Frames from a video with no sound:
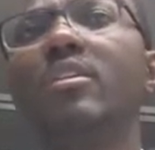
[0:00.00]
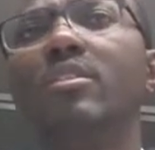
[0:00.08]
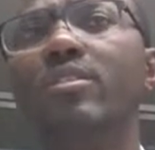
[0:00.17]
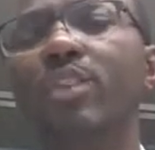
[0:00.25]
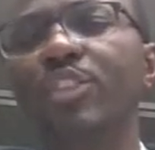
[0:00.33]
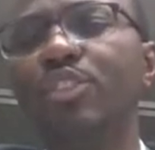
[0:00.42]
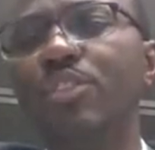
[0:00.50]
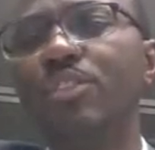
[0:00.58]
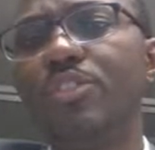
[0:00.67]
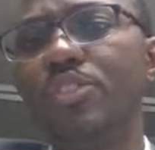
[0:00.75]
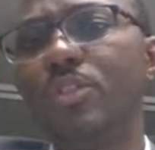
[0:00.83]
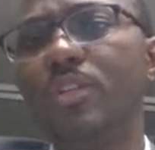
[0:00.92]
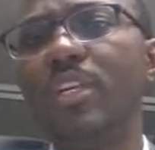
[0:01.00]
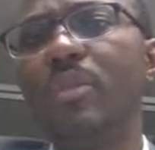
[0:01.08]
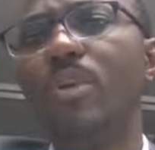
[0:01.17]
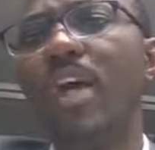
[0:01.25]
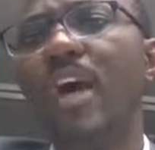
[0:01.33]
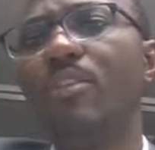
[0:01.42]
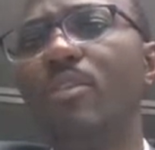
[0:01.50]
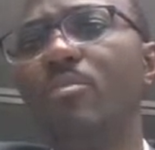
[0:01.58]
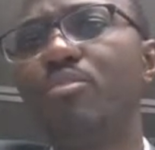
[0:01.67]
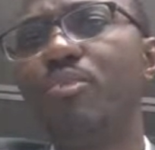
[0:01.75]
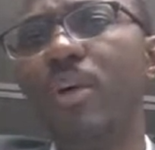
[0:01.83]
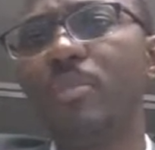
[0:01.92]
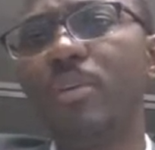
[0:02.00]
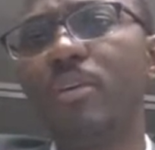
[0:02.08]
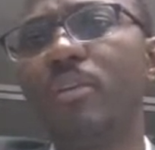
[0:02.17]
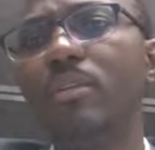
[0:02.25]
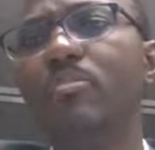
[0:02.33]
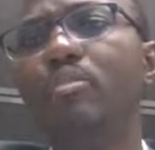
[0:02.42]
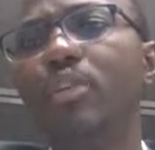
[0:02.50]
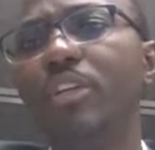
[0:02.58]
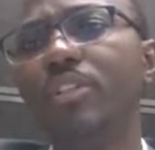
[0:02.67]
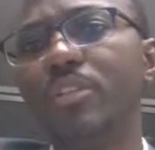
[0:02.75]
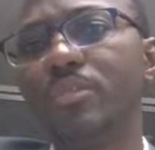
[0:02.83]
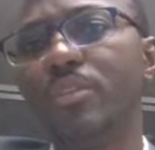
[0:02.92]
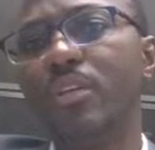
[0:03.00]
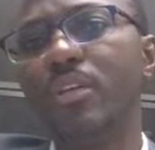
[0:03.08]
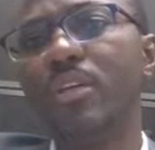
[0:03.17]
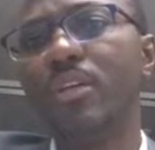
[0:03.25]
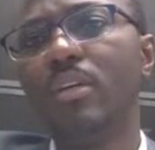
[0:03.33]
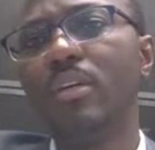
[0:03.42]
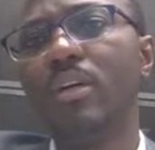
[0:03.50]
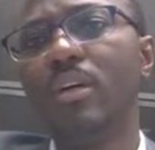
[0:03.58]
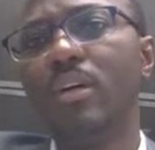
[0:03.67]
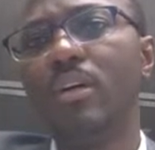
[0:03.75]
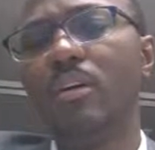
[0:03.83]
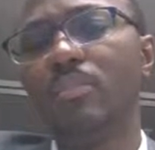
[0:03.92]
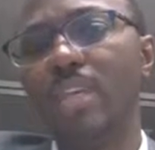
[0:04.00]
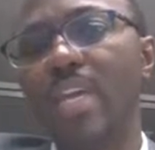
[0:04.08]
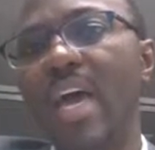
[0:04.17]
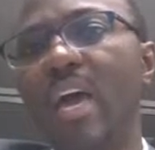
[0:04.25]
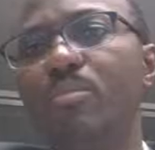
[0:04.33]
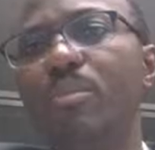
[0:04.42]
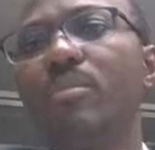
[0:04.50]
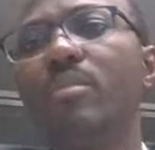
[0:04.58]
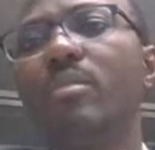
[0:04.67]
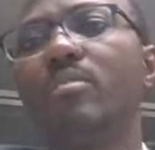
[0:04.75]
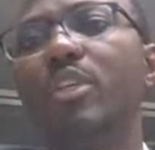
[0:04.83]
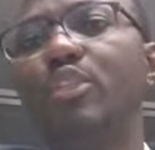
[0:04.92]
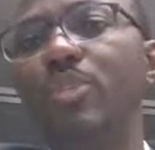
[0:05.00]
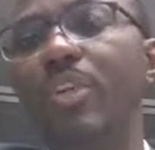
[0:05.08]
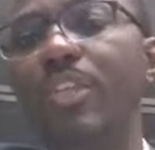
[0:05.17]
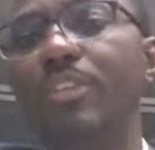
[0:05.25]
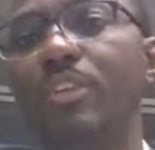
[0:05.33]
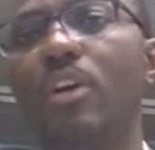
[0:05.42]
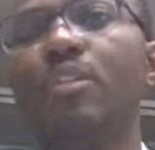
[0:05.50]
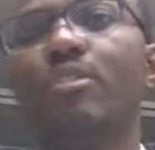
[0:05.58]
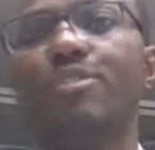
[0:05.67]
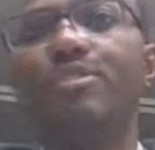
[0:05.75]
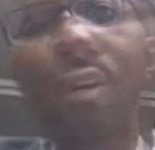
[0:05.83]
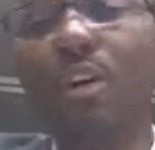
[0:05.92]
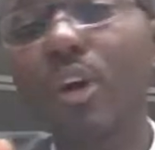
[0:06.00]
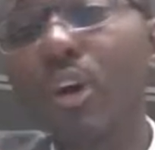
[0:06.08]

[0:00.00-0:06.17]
to ensure that we have a proper bridge of the gap between these cultures.